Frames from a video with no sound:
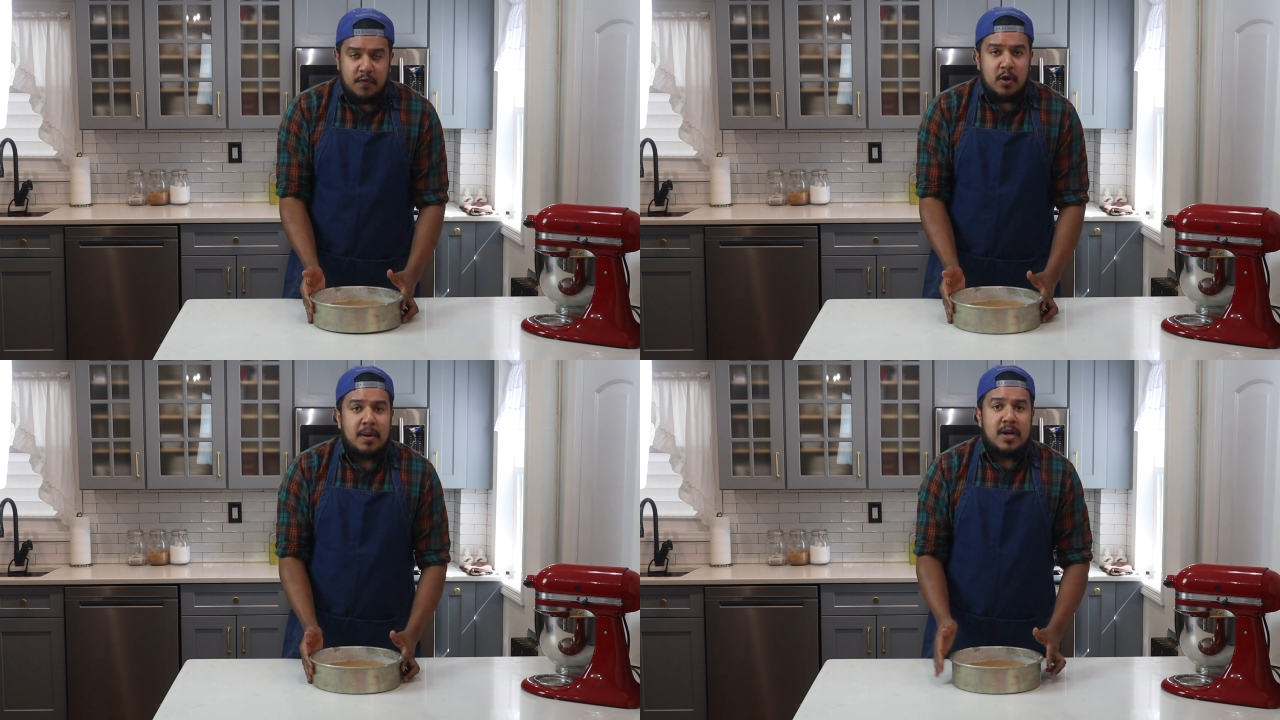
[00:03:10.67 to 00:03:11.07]

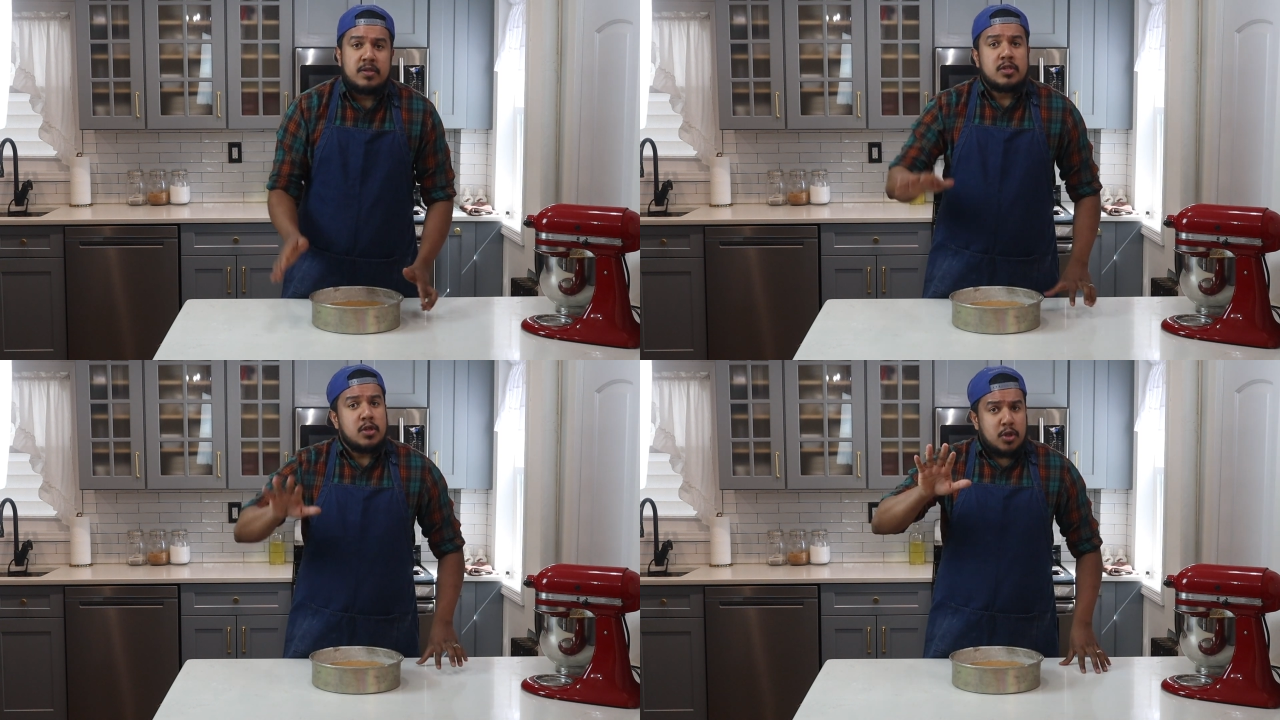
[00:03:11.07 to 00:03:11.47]
for
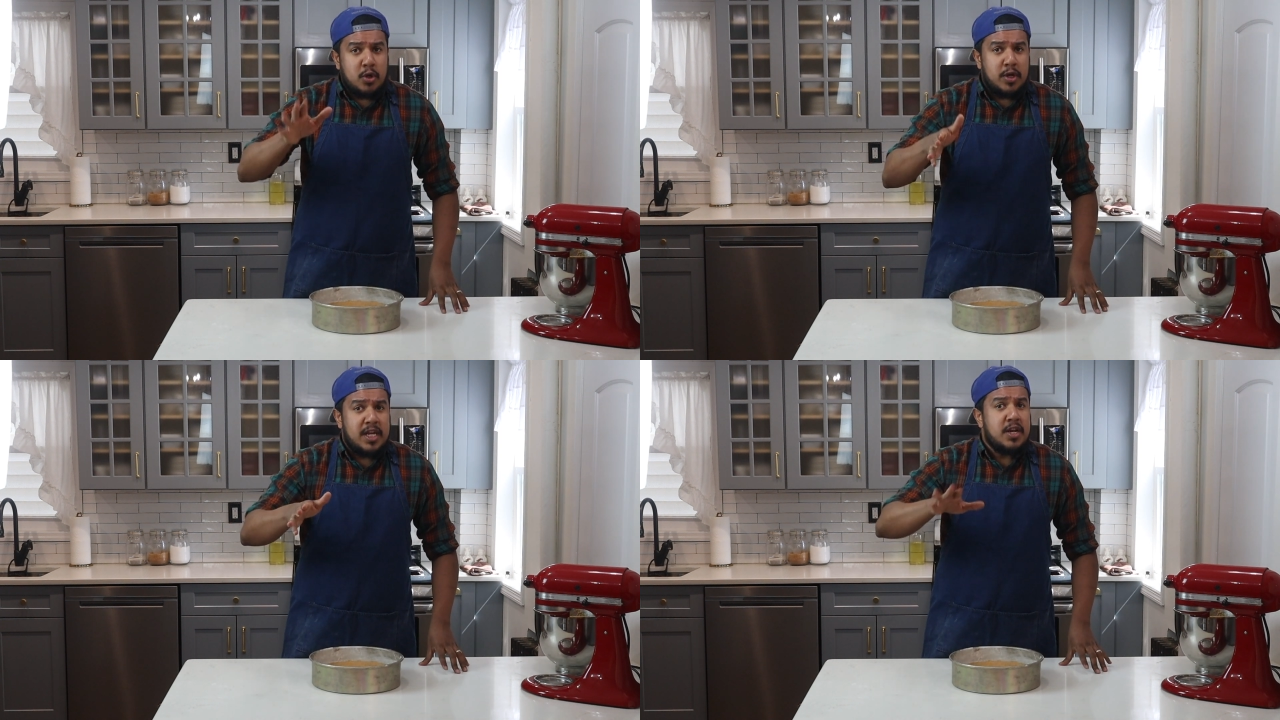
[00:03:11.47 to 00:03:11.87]
about
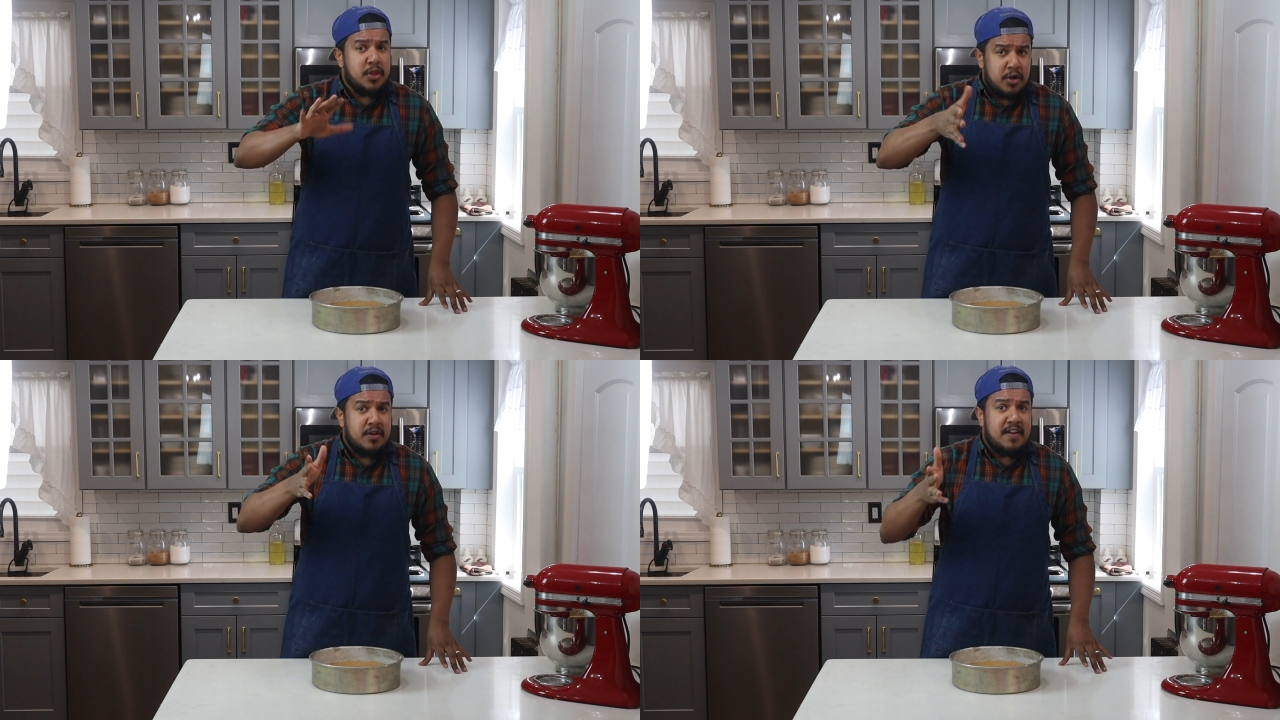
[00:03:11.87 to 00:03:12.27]
30 to
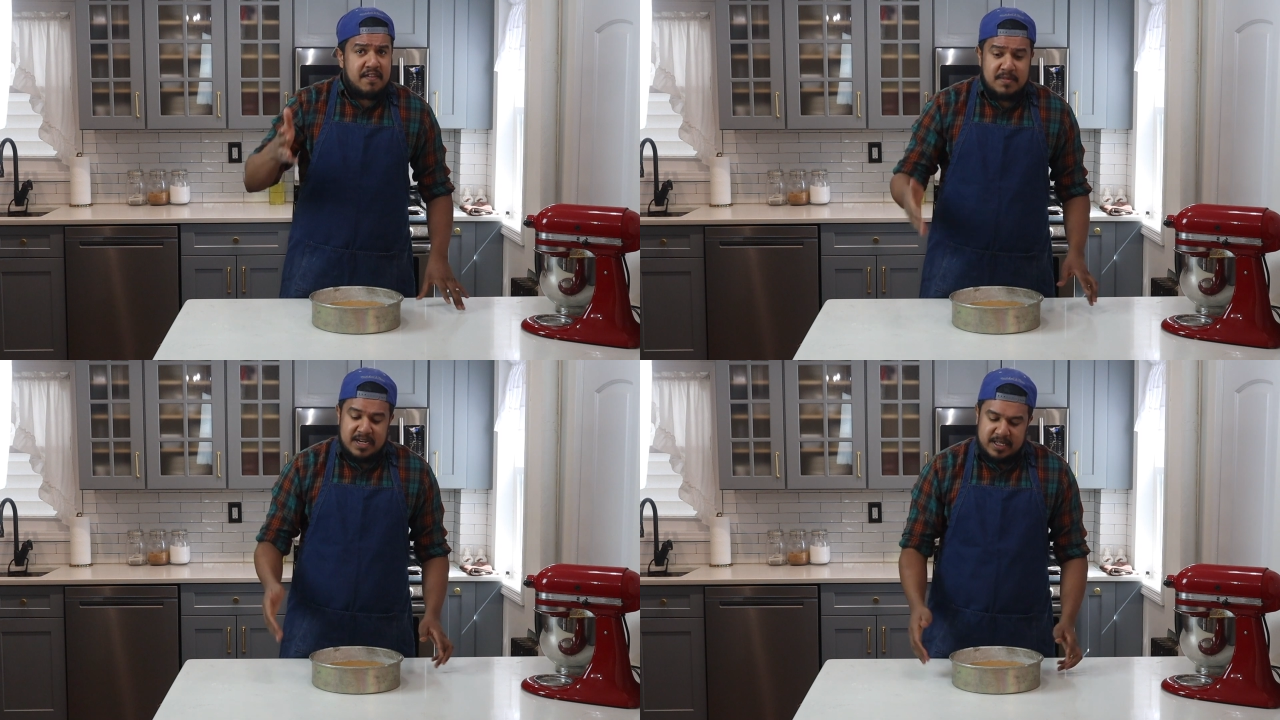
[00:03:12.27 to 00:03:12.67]

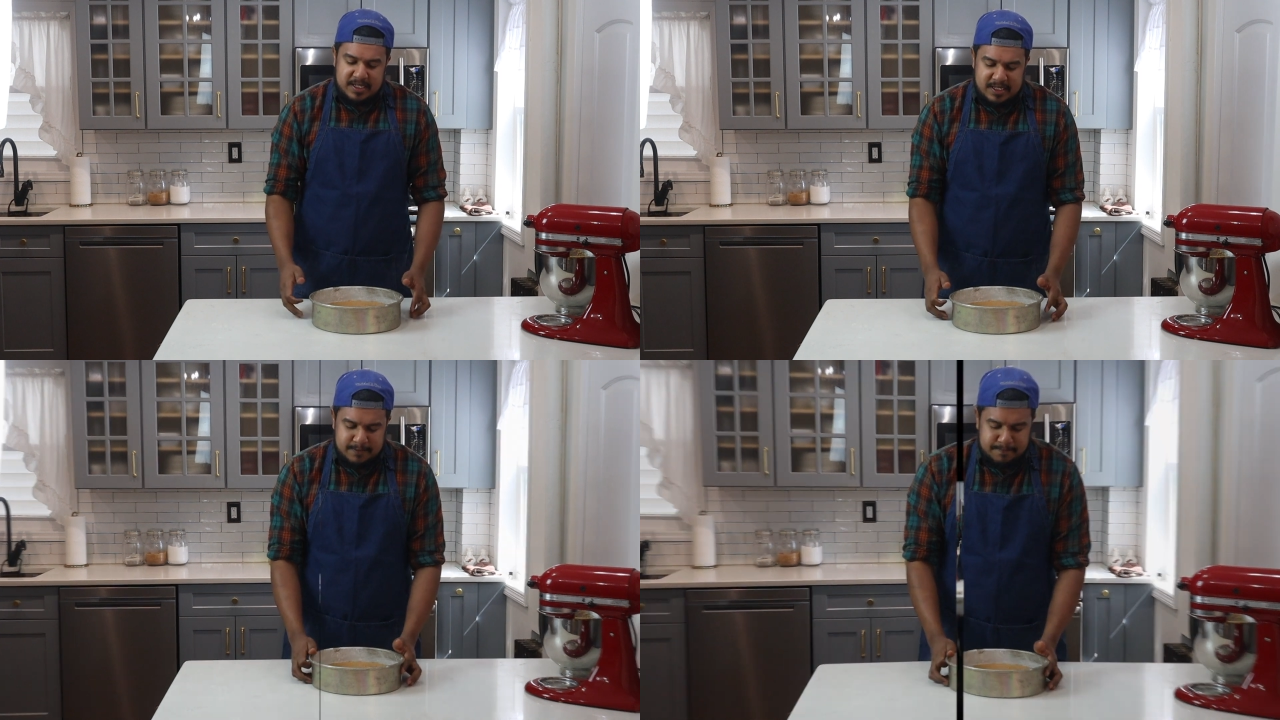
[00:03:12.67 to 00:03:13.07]
35
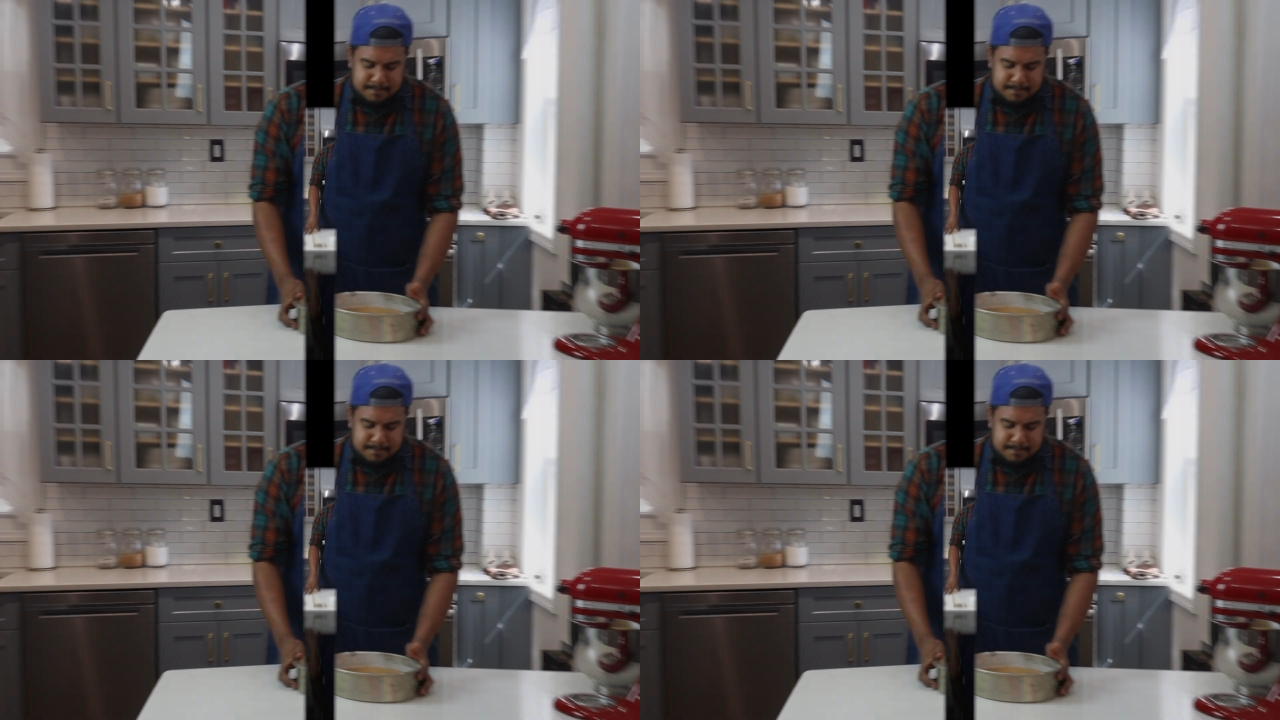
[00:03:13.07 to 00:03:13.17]
minutes.